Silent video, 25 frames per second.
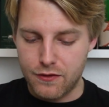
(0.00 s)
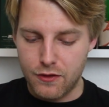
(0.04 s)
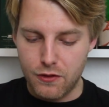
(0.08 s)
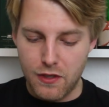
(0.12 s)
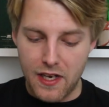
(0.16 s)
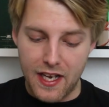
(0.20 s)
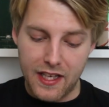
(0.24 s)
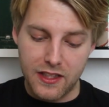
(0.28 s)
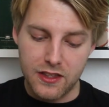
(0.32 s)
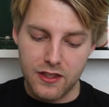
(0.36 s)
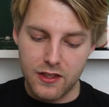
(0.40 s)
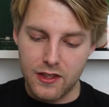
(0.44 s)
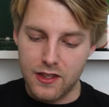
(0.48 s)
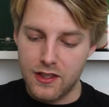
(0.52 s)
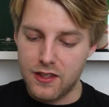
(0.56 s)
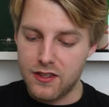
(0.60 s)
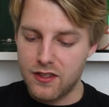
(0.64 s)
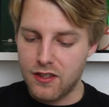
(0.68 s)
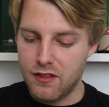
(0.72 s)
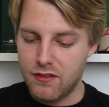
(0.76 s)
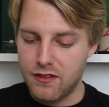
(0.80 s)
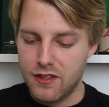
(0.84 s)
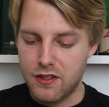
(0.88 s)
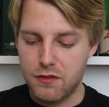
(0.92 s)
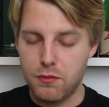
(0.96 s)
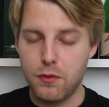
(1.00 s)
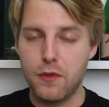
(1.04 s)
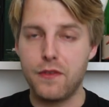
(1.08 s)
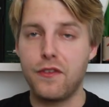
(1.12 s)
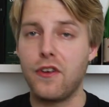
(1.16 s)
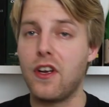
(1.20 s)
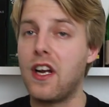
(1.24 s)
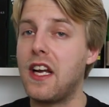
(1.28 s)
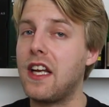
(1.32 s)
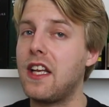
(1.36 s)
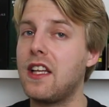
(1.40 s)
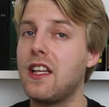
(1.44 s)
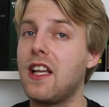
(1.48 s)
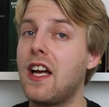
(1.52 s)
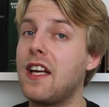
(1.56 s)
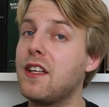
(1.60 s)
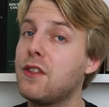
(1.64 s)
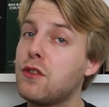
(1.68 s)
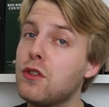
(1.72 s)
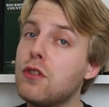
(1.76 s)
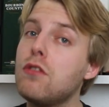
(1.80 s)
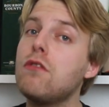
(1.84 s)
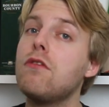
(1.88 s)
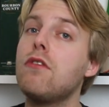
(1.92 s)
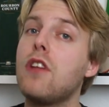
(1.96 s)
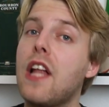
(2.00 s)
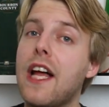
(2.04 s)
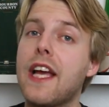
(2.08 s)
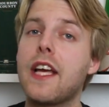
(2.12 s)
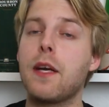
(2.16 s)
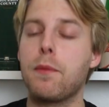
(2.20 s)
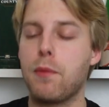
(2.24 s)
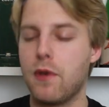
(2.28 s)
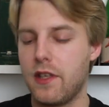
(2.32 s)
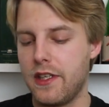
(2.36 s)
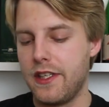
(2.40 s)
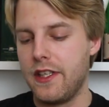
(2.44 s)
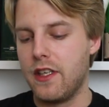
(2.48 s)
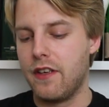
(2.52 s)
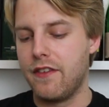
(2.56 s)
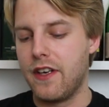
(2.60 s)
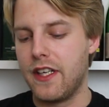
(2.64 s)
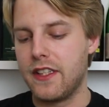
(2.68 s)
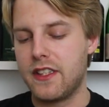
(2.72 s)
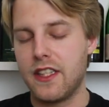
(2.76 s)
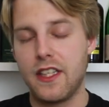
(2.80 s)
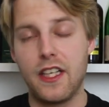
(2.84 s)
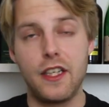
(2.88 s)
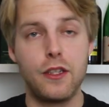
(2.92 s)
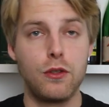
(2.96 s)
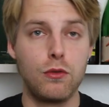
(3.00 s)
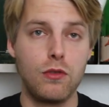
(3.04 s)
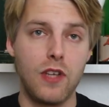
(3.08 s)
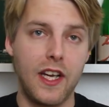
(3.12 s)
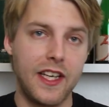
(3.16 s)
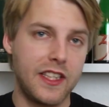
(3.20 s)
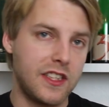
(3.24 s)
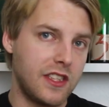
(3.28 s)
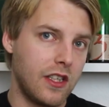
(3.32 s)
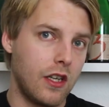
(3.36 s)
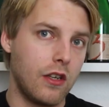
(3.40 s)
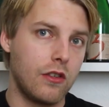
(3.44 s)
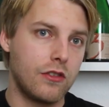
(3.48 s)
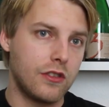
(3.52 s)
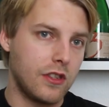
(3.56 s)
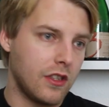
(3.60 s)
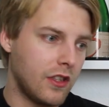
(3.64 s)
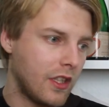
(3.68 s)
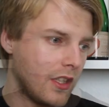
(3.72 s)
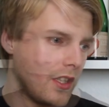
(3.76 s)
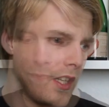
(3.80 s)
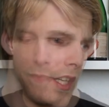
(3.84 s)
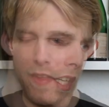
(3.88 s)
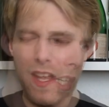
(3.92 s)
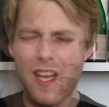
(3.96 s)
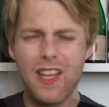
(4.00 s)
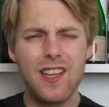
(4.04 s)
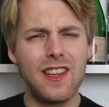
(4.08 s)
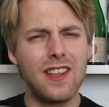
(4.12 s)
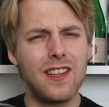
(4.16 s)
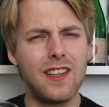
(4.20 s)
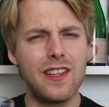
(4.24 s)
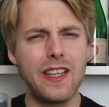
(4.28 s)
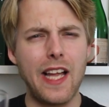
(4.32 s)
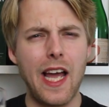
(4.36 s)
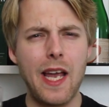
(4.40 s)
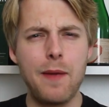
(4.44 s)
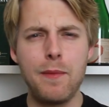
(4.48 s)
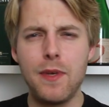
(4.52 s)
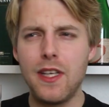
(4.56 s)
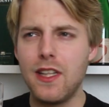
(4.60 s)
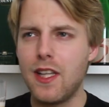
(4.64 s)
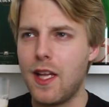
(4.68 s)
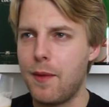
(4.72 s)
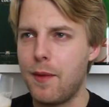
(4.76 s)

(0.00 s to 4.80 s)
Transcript: fruit, actually, so this will be fun. I, I do like Berliner Weiss and I do like sours a lot. Limey,